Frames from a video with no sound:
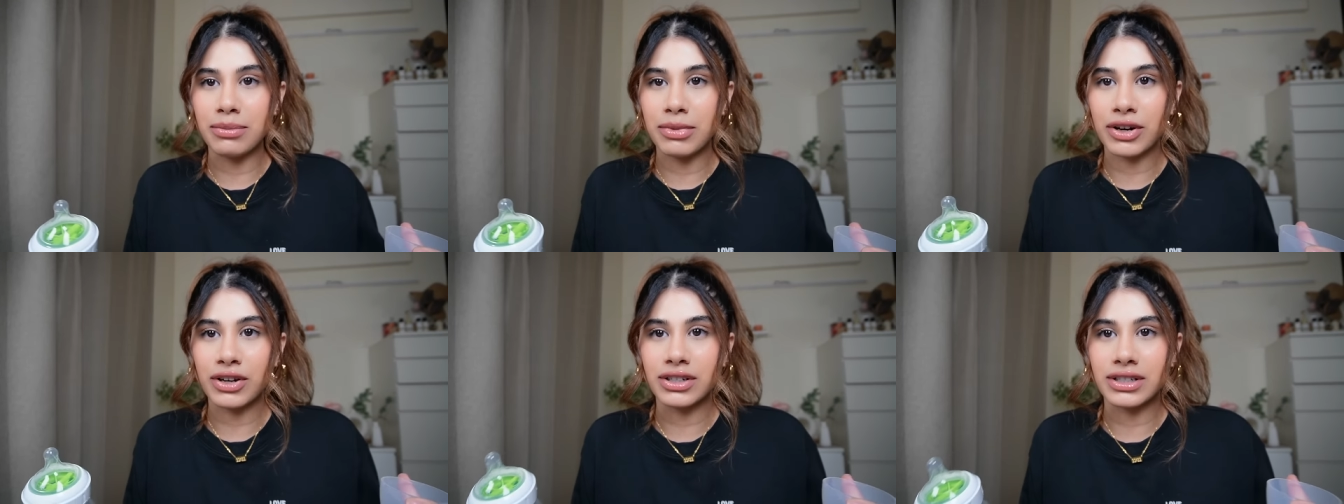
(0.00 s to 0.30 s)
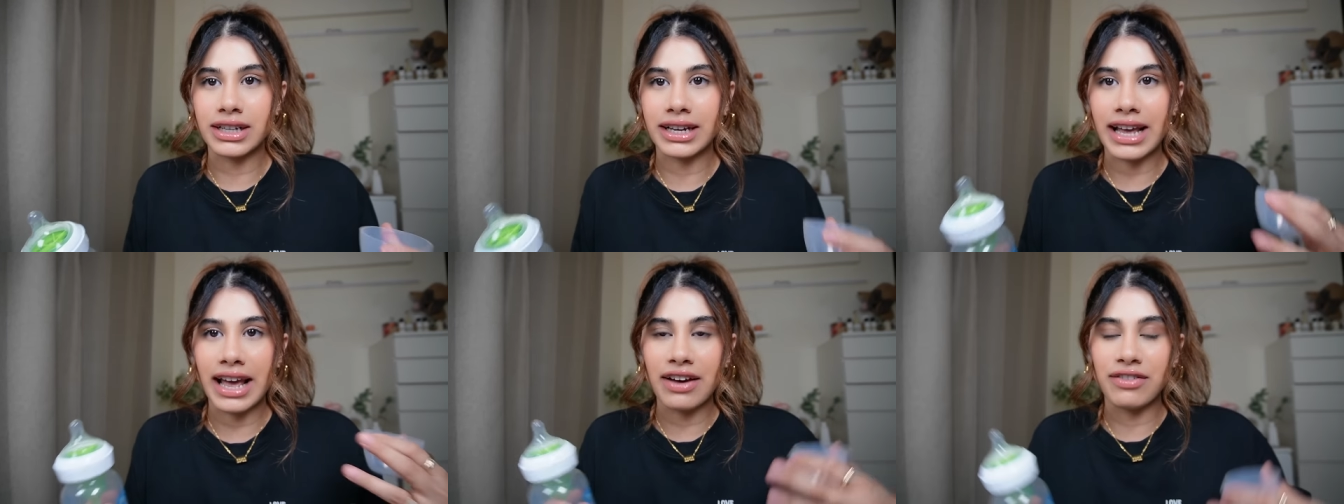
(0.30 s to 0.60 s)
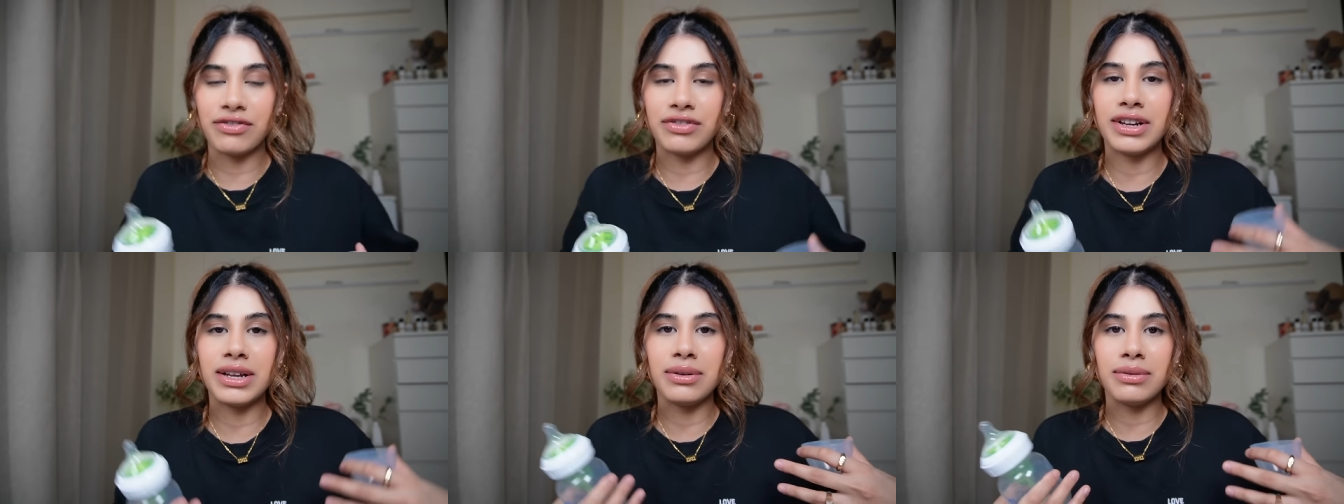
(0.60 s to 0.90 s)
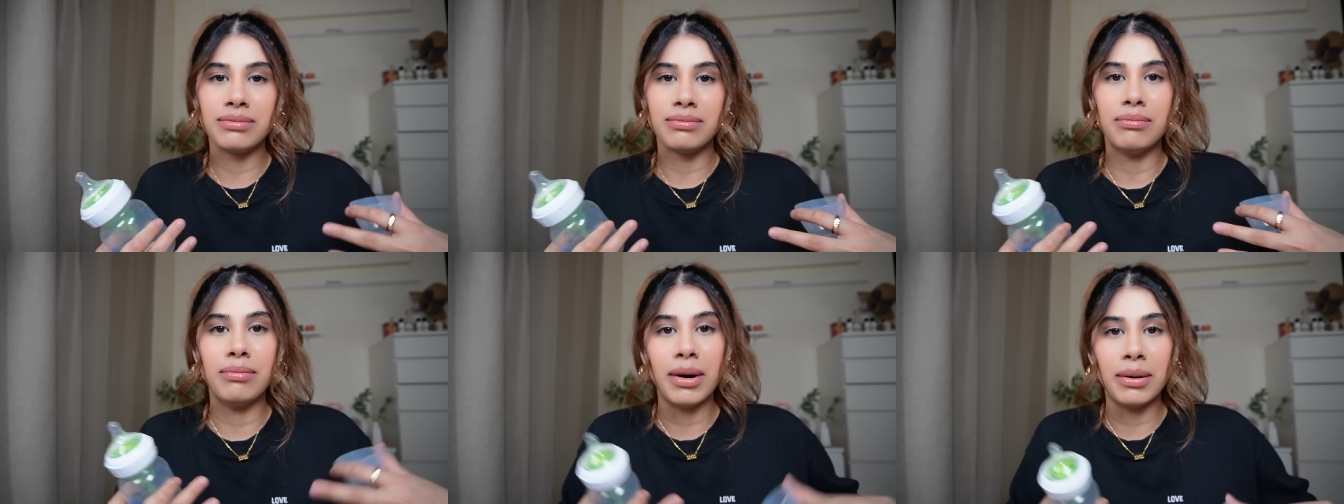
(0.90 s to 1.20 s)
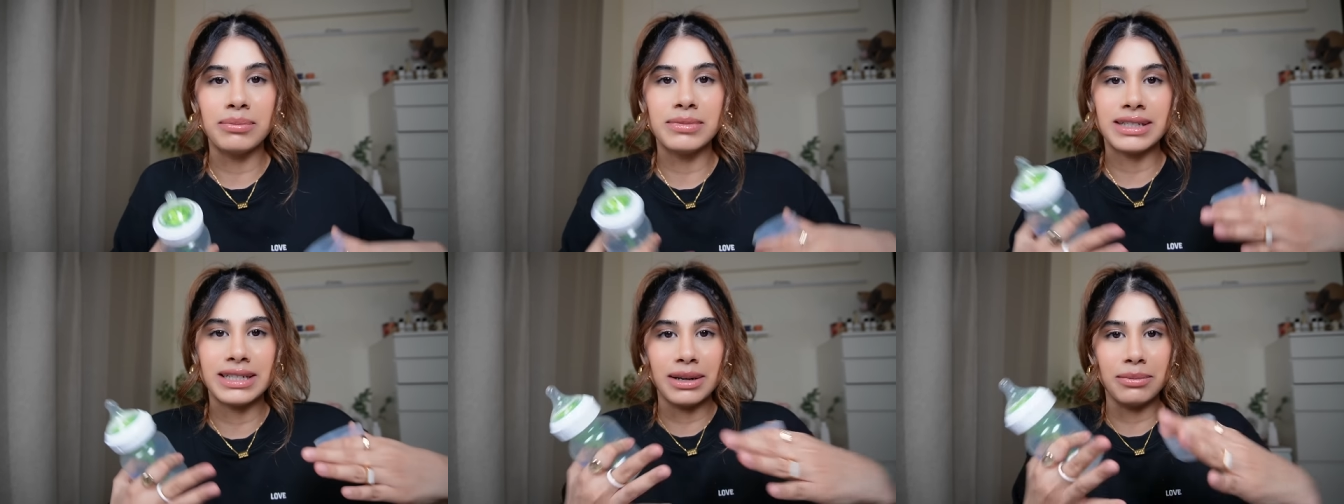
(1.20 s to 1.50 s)
because like every
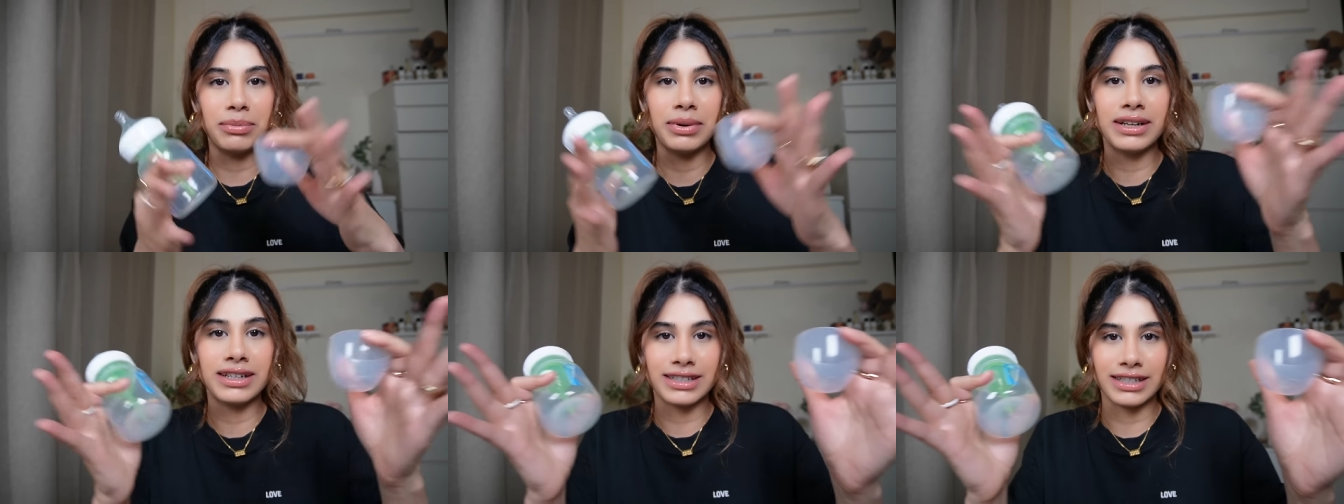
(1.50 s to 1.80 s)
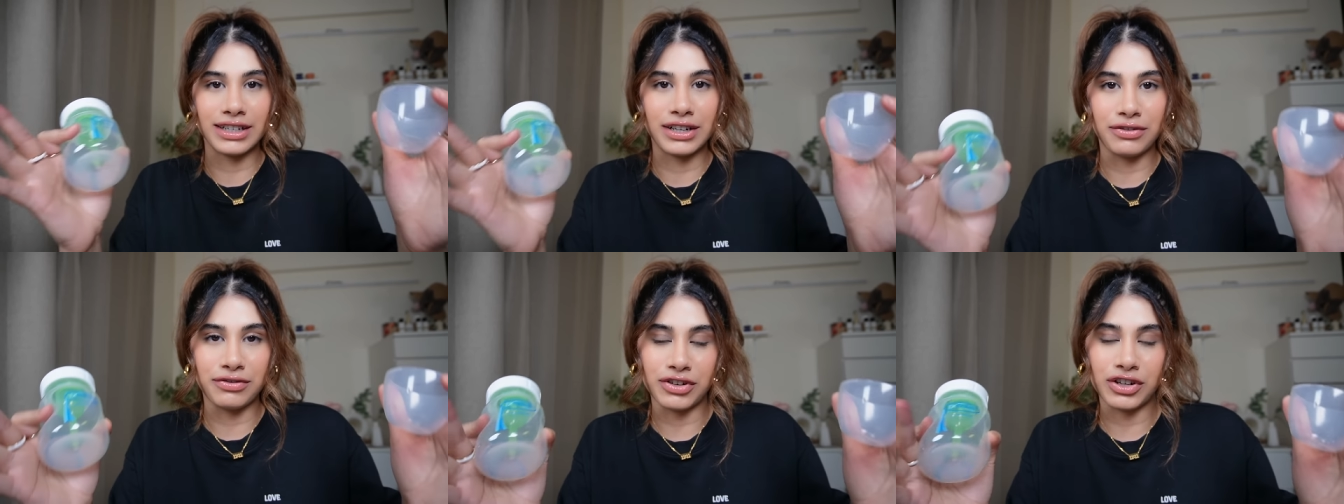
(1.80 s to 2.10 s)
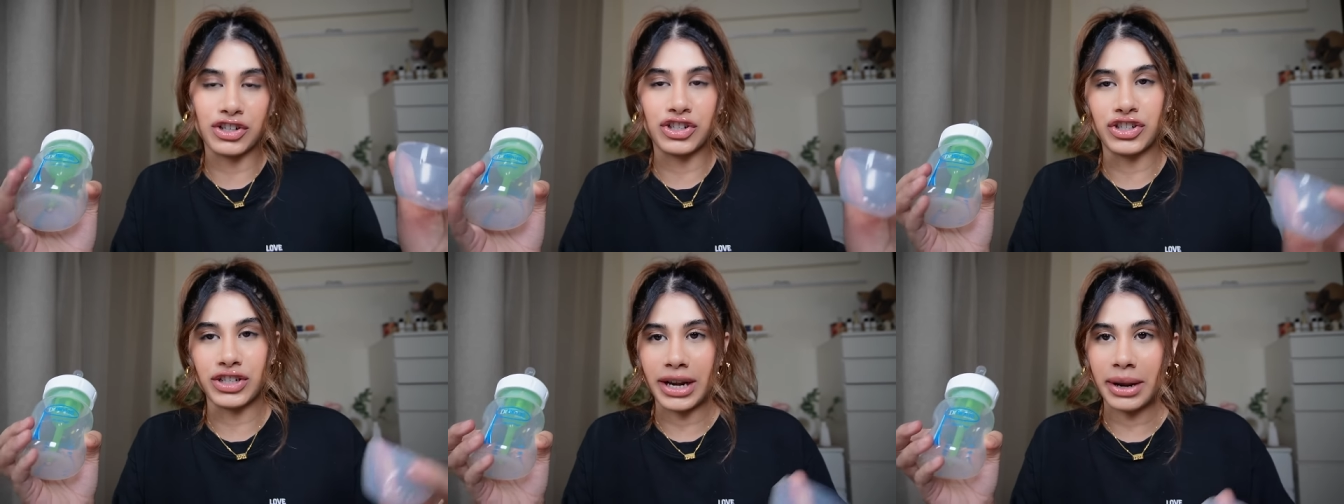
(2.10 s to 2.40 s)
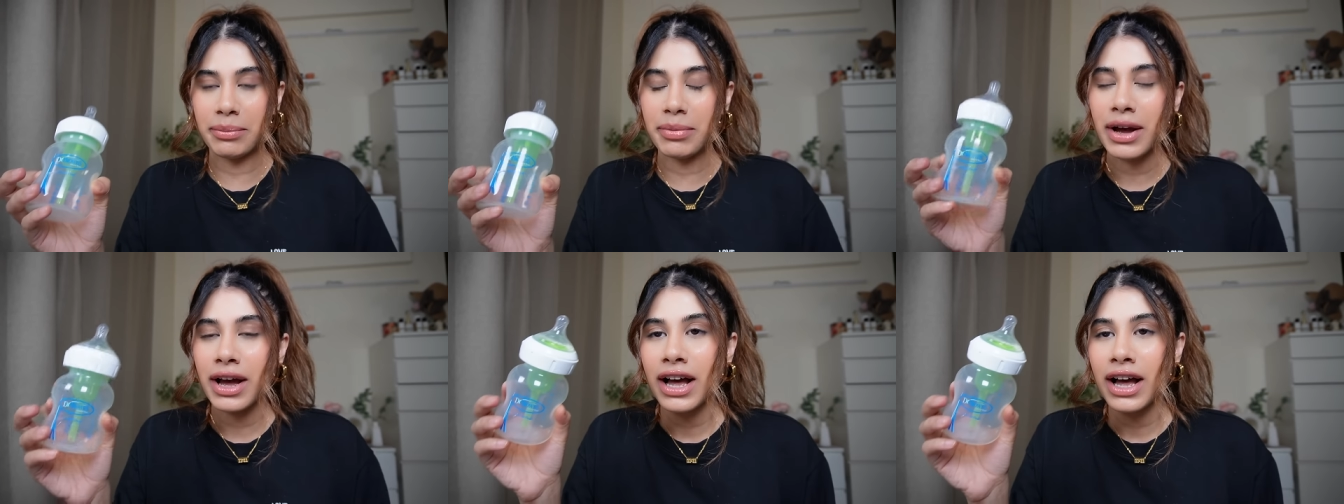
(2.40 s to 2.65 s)
mom's nipple is a different shape.